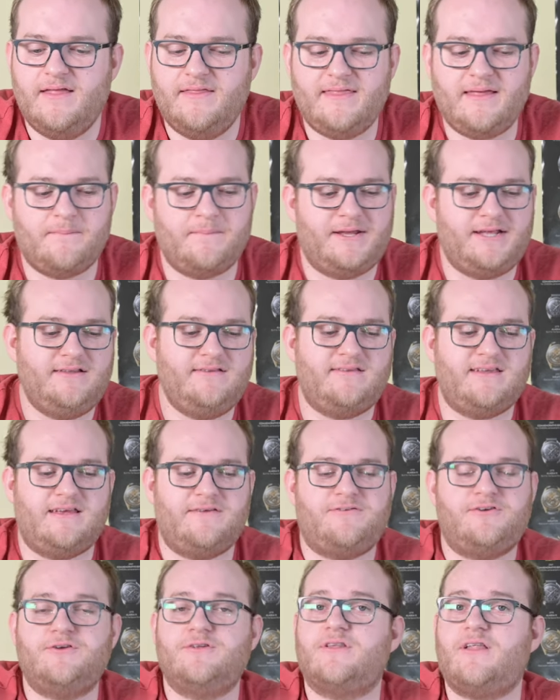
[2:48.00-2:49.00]
That means
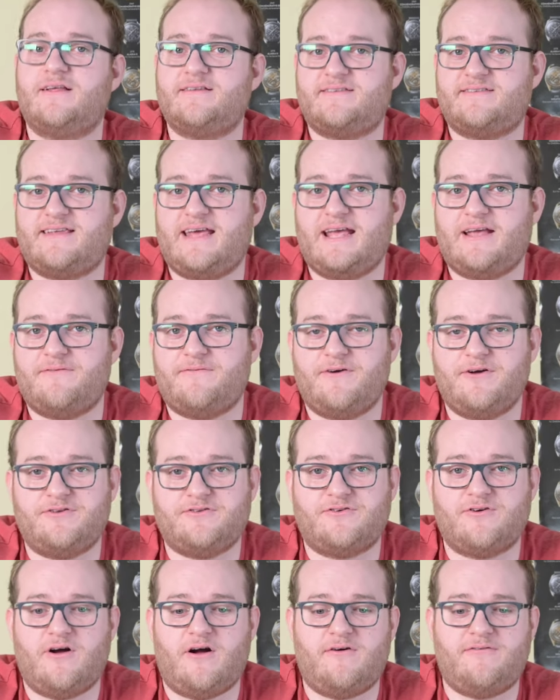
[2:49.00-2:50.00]
if you'd like to take a
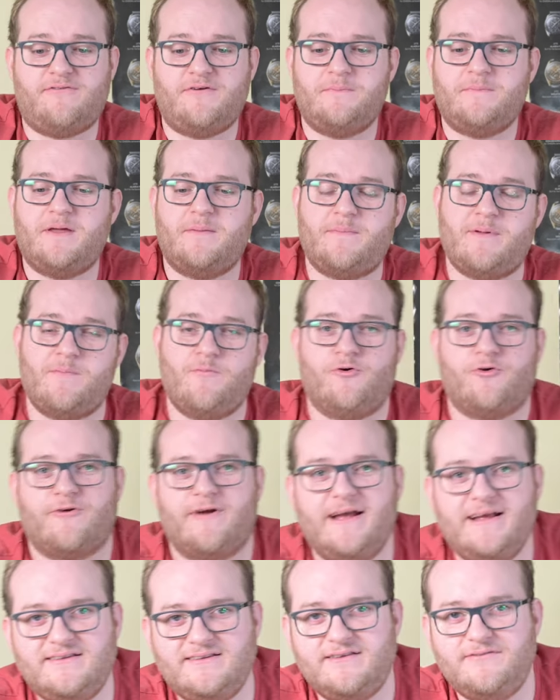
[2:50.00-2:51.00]
photograph and be a bit more
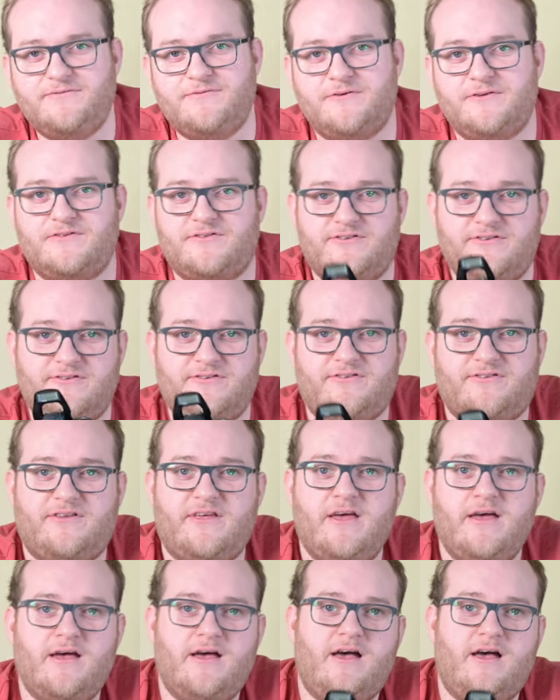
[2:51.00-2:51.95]
creative, for instance,